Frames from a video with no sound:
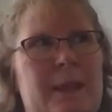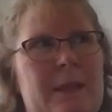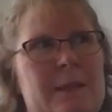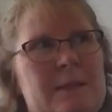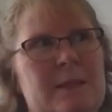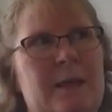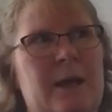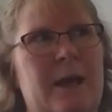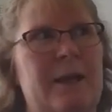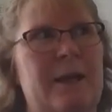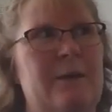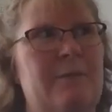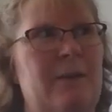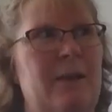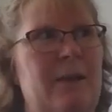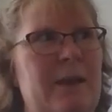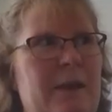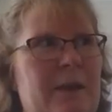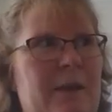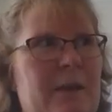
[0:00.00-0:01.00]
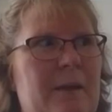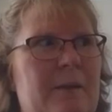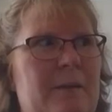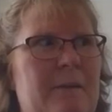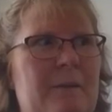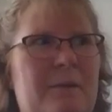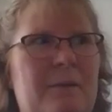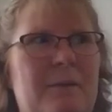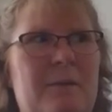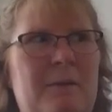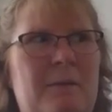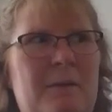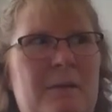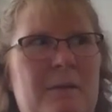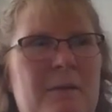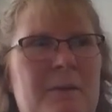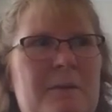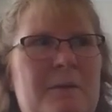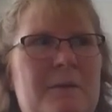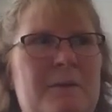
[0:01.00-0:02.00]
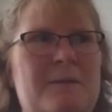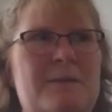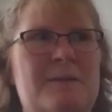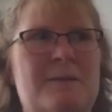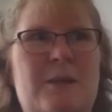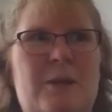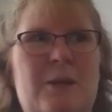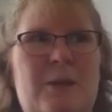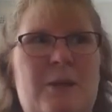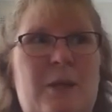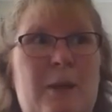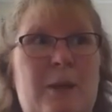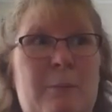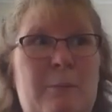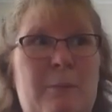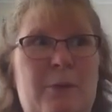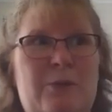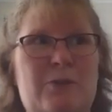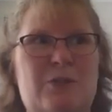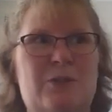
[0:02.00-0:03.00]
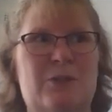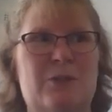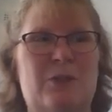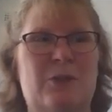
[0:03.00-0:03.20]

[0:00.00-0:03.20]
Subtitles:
kind of like a circular motion.